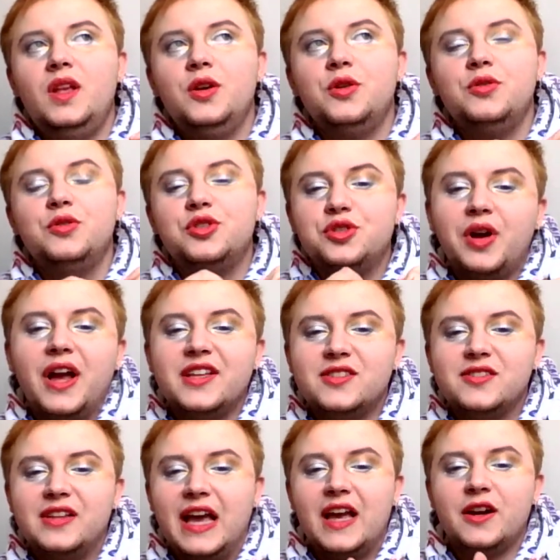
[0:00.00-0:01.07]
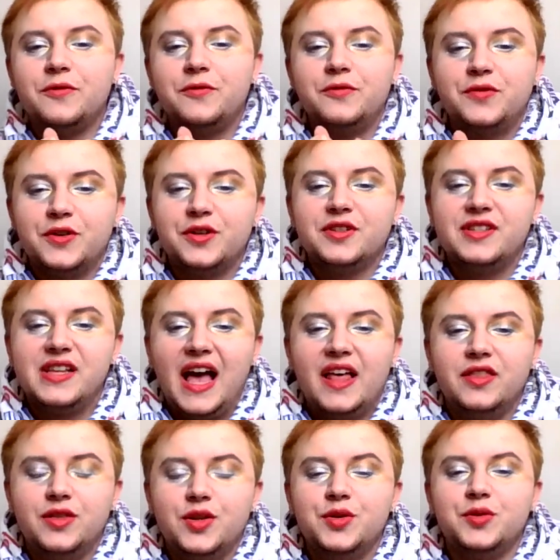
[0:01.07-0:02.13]
who try to get
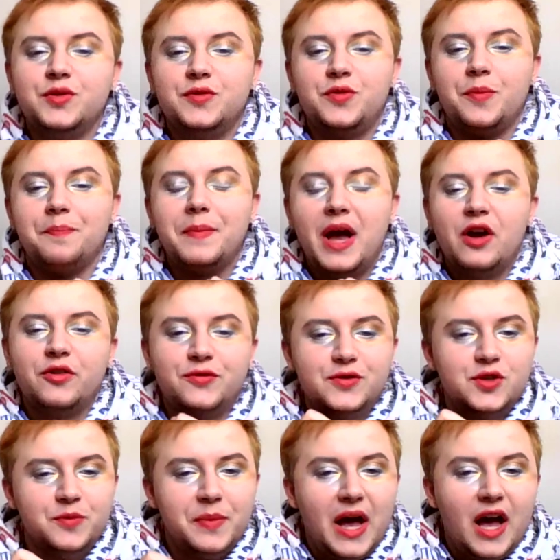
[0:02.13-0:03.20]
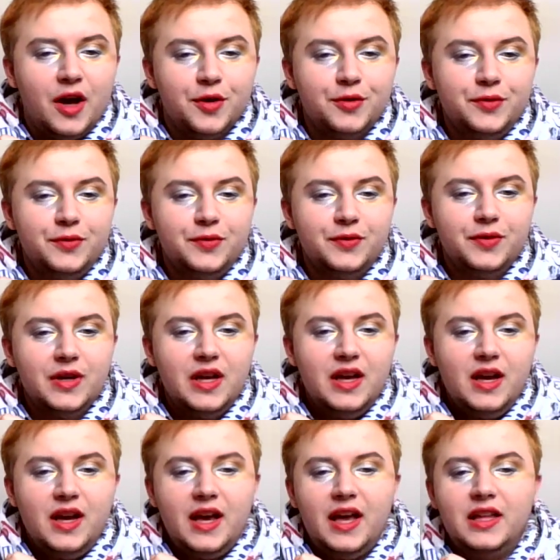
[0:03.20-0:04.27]
first-hand news from mouth to mouth
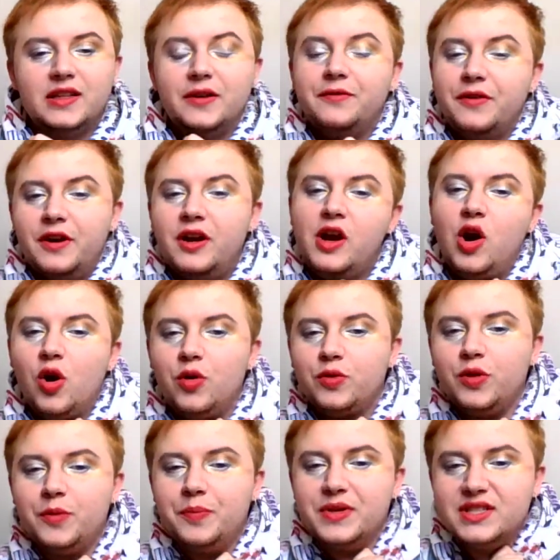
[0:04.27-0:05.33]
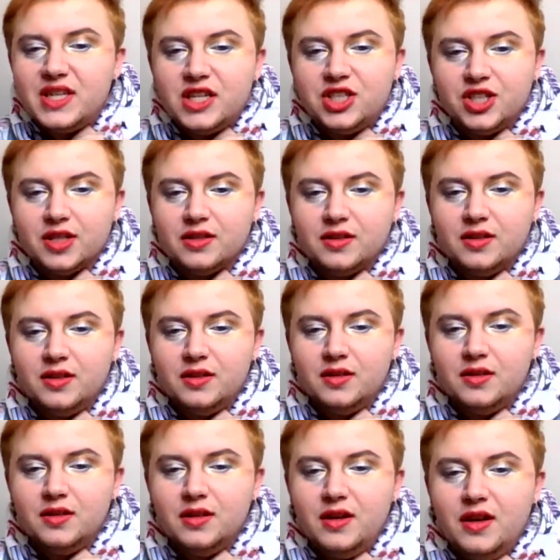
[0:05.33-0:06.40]
in a very awkward position.
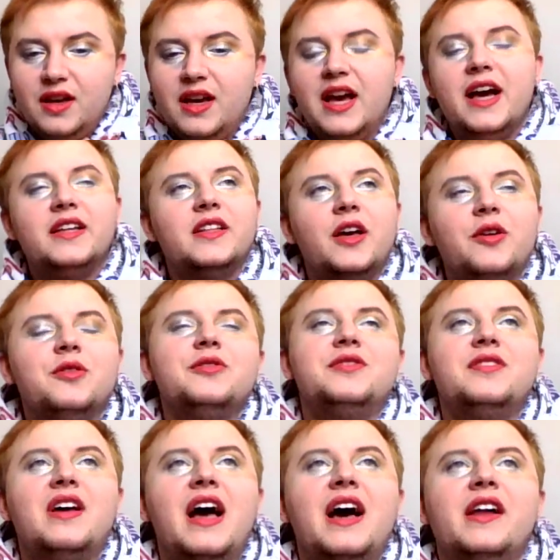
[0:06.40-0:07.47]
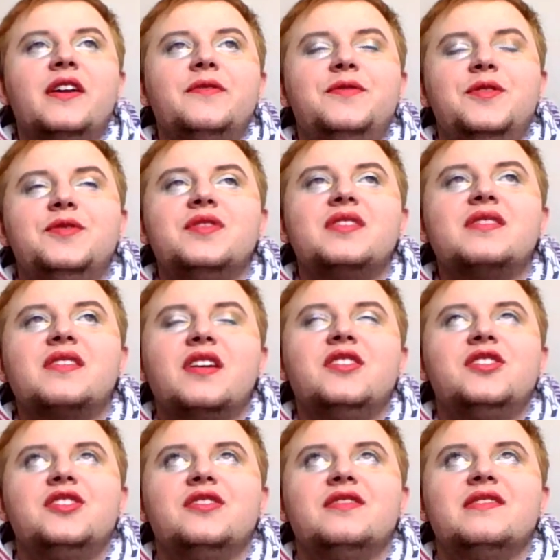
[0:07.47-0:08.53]
And I also had a few
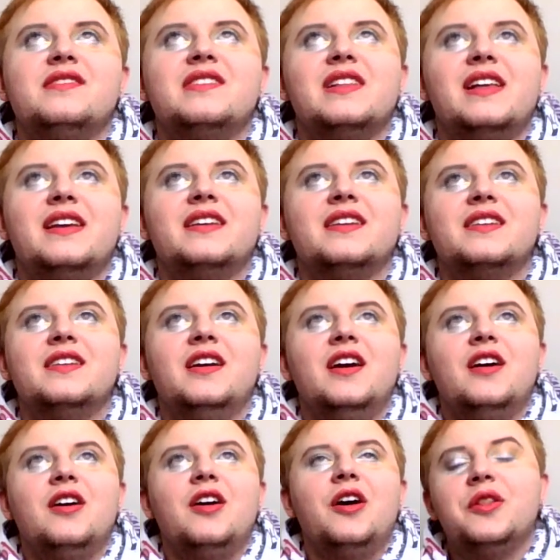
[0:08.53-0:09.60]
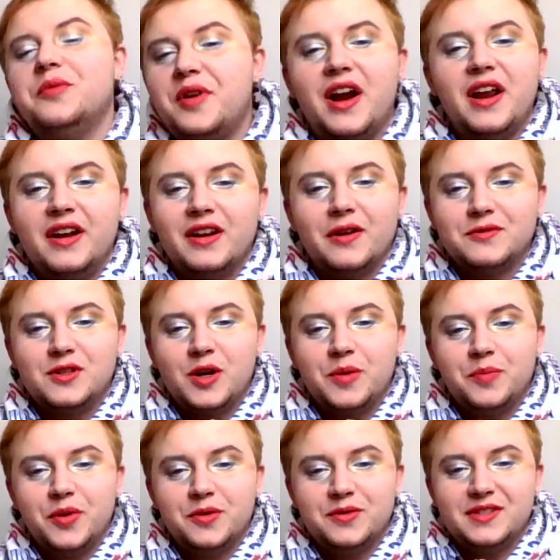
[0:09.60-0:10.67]
discussions like on Reddit after I
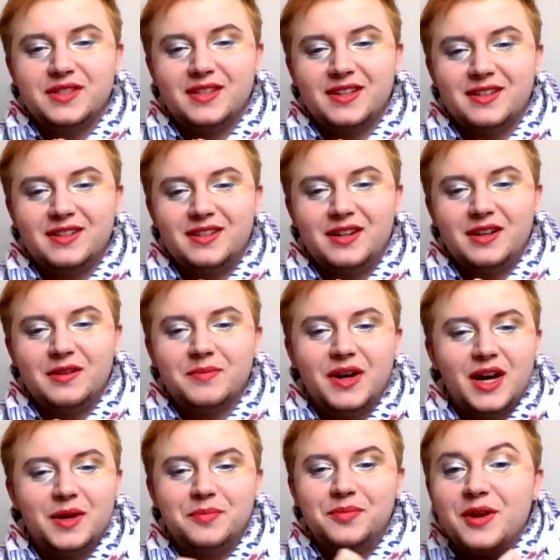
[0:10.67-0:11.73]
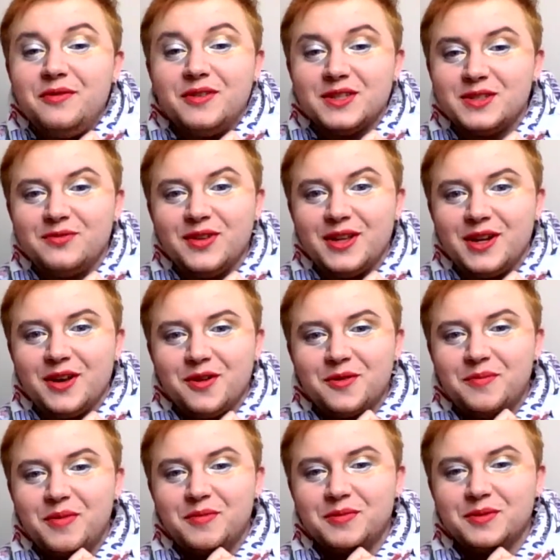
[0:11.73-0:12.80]
posted my previous video.
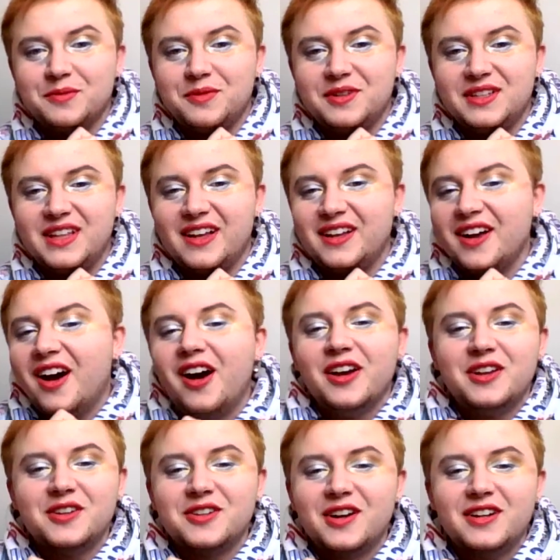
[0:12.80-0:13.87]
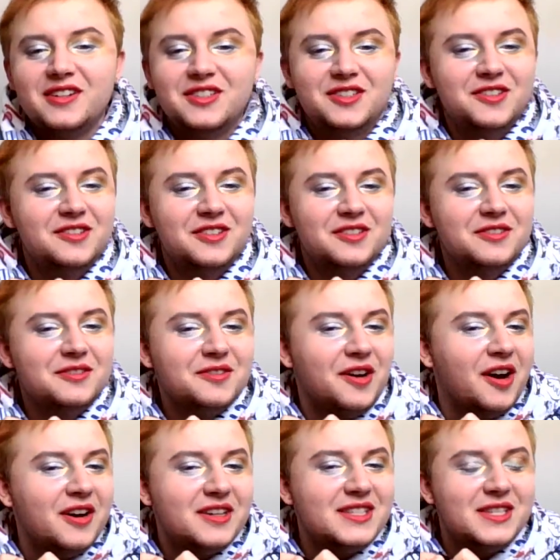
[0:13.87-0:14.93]
People were like, "Oh, you
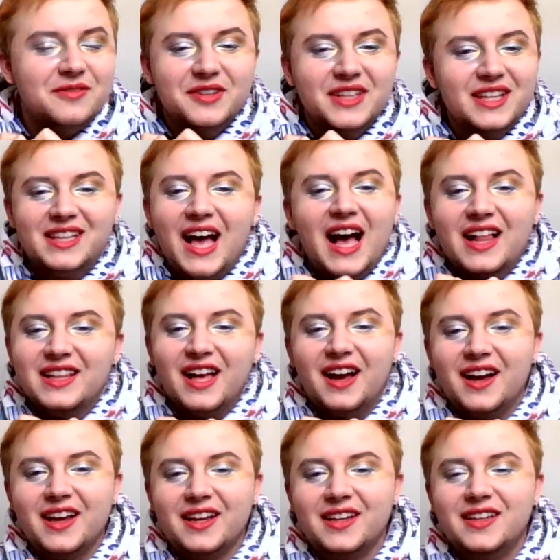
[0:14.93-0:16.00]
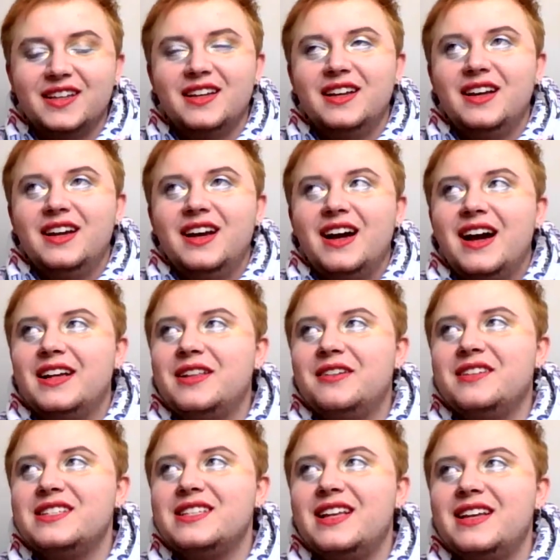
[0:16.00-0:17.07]
aren't even an ally," and I
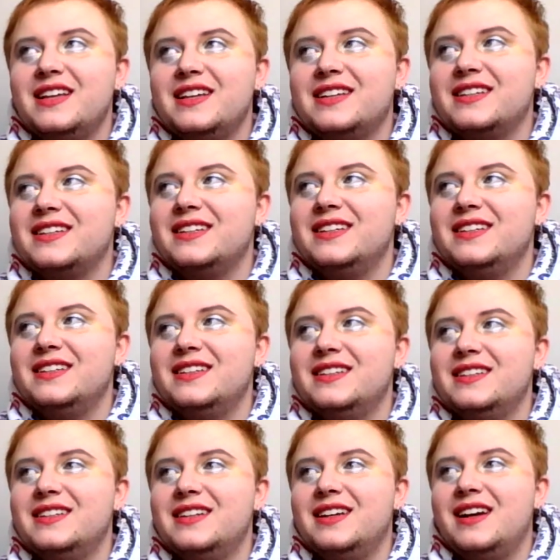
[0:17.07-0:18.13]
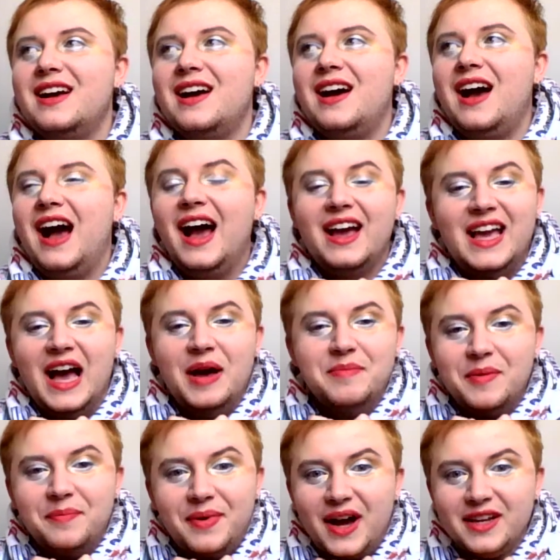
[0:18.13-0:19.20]
was like, "I am
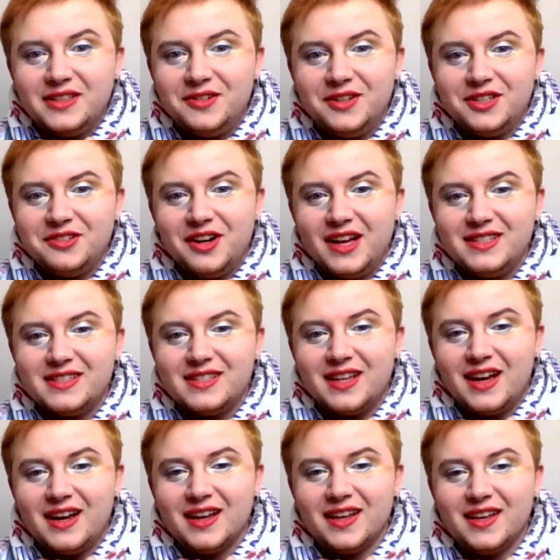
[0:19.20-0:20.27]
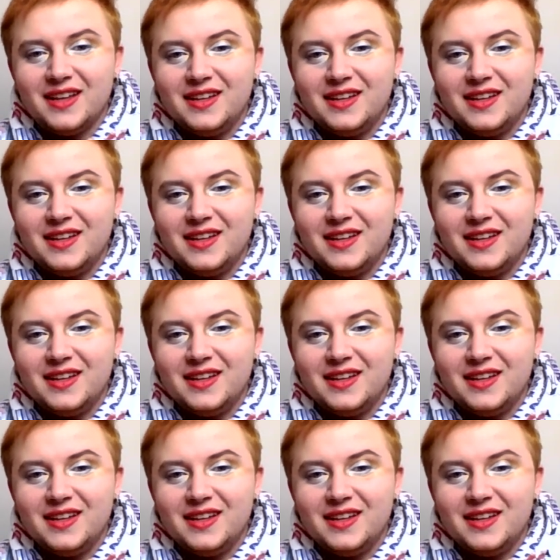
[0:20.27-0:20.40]
a binary trans guy.